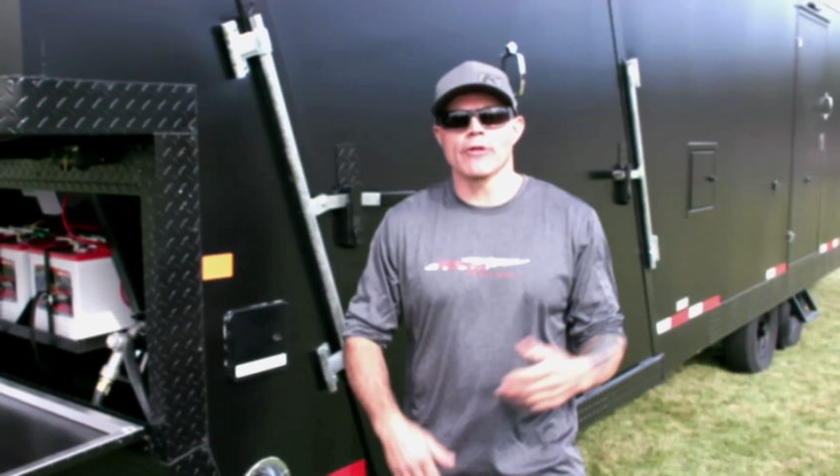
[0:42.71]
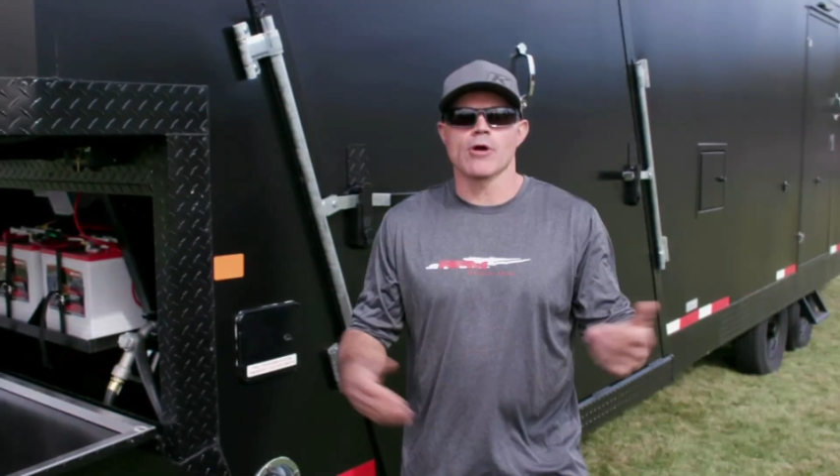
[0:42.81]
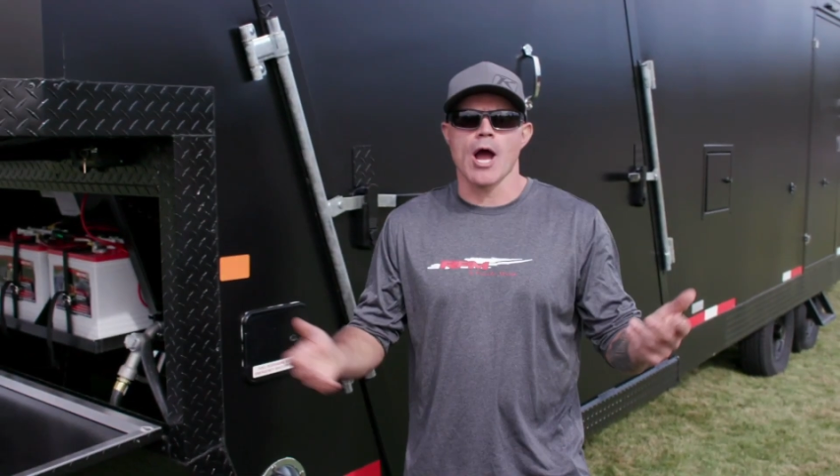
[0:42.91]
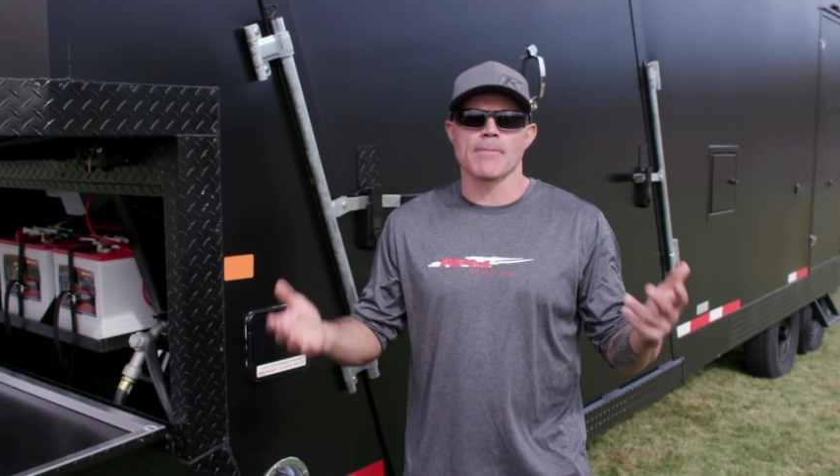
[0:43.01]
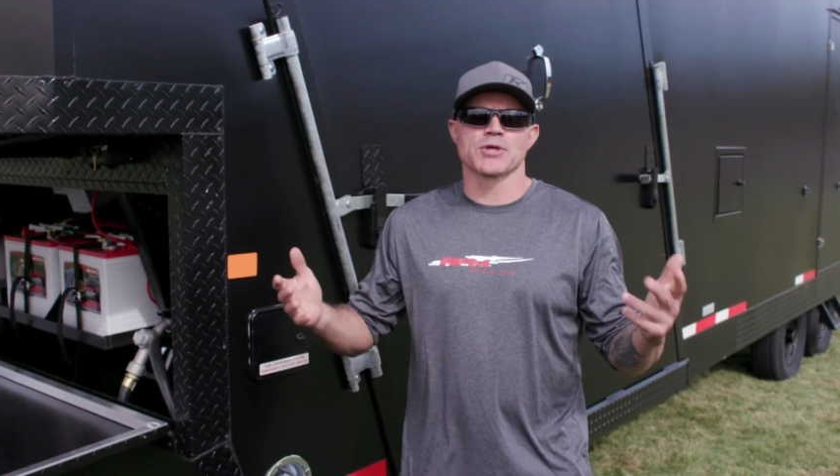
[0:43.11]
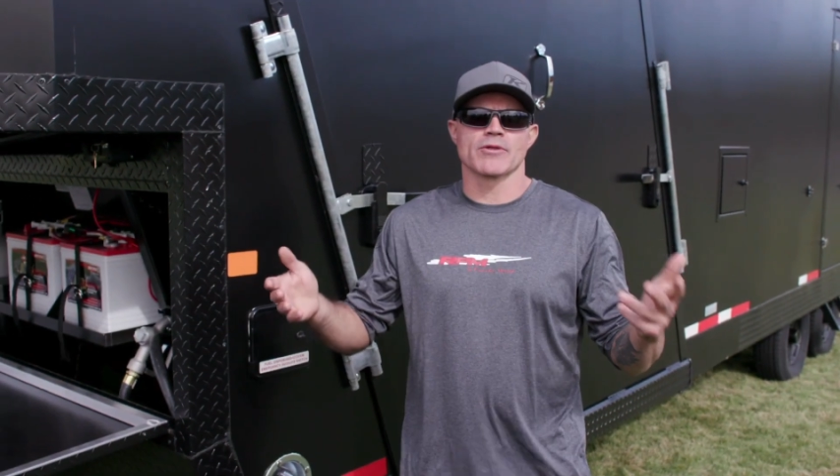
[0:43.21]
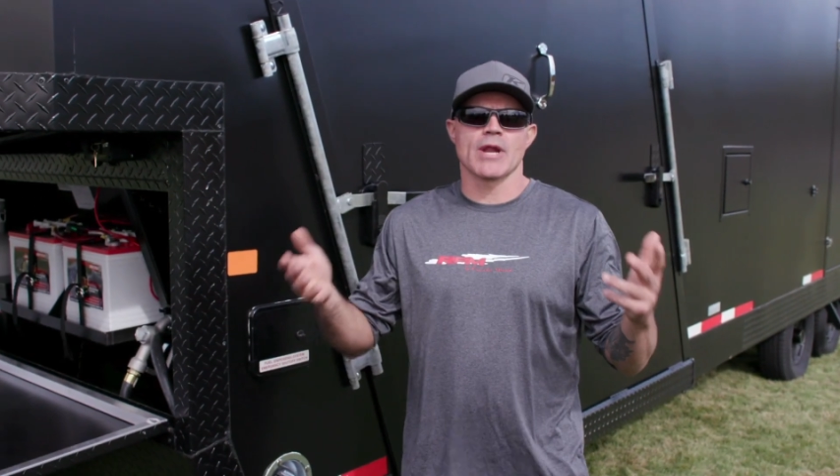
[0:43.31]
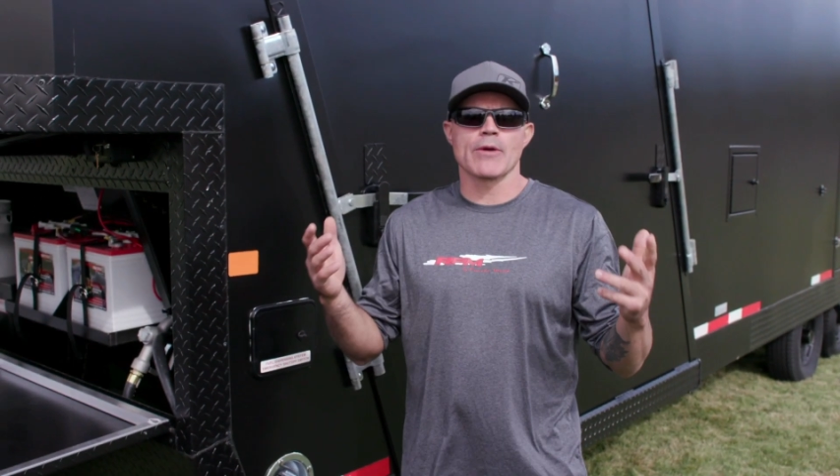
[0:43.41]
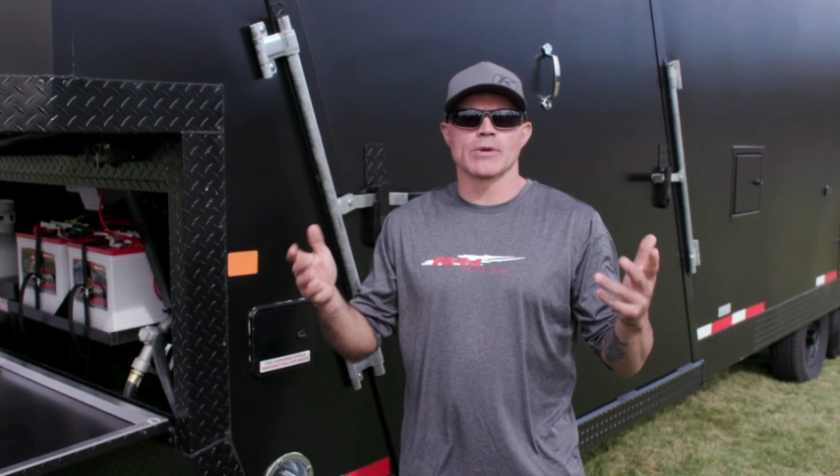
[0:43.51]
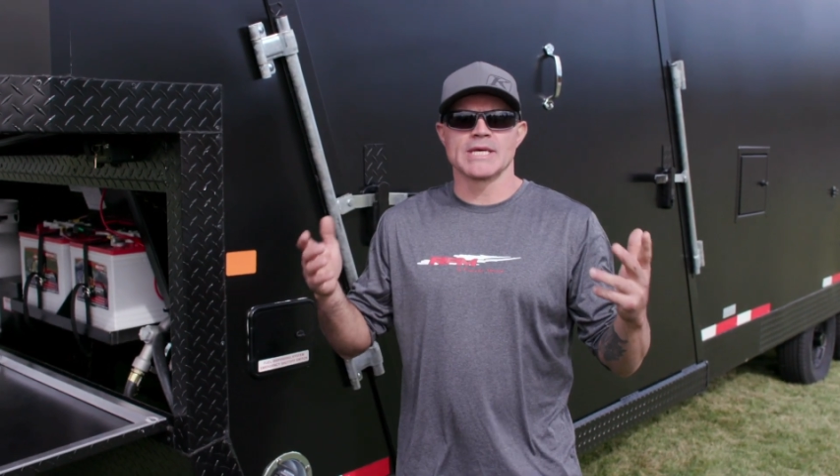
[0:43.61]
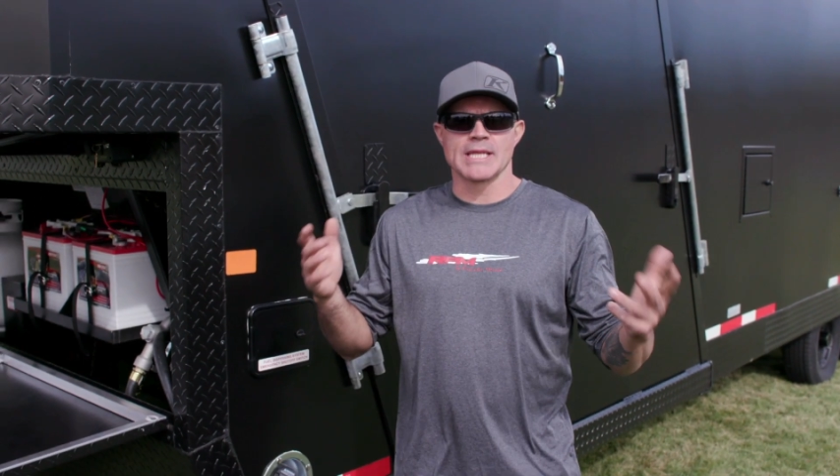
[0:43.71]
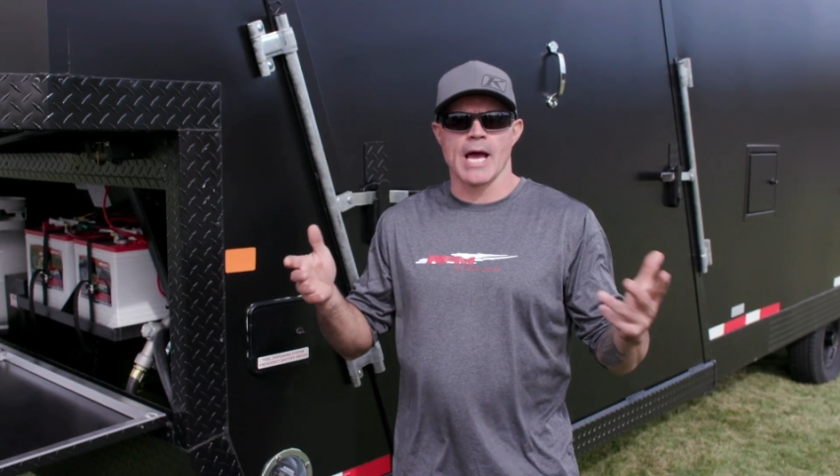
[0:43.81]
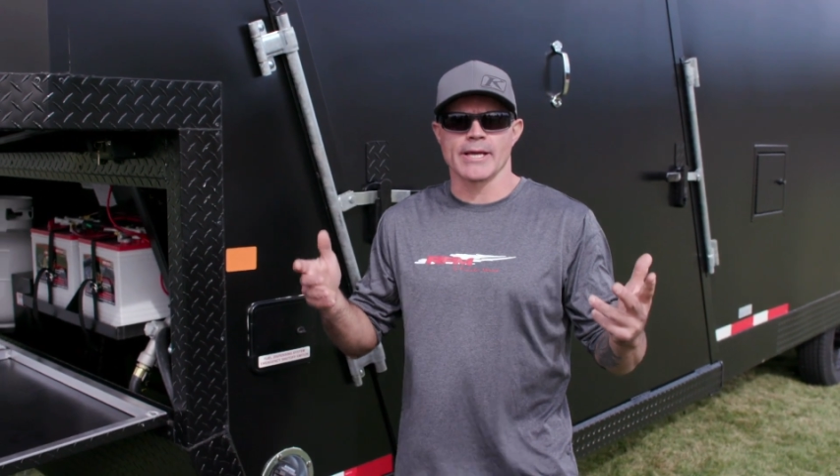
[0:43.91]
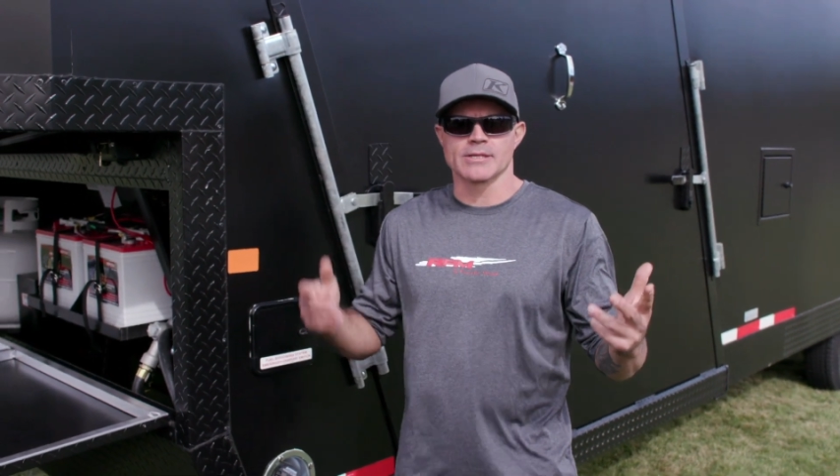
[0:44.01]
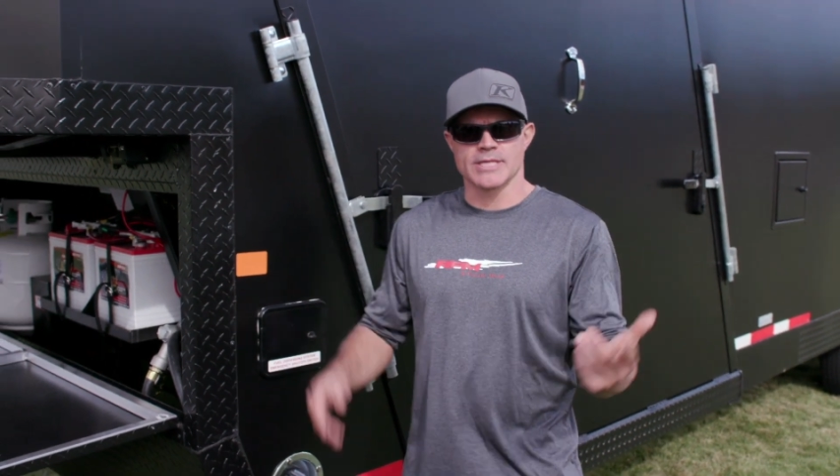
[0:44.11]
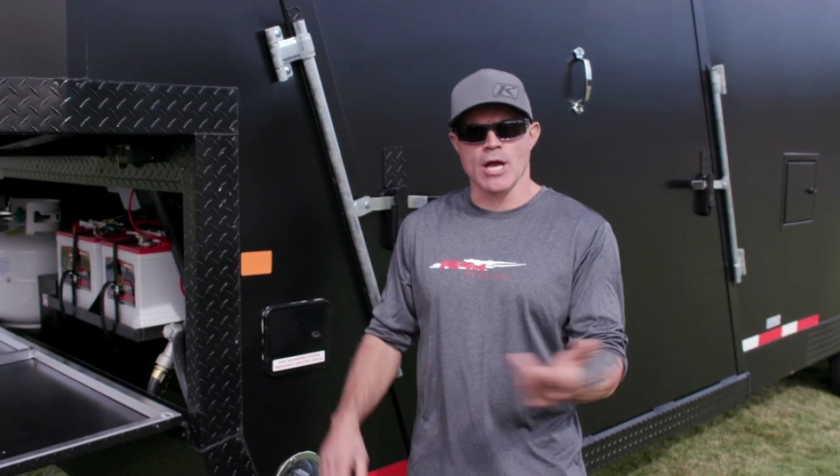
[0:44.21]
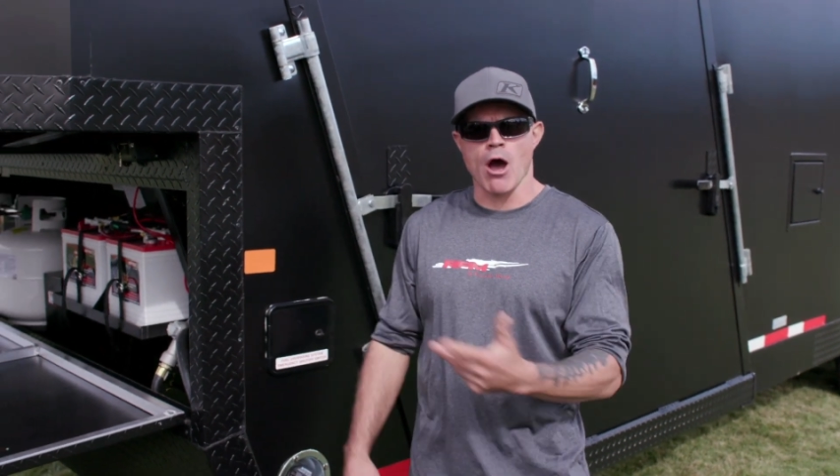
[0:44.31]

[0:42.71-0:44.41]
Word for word: another option that I really like is the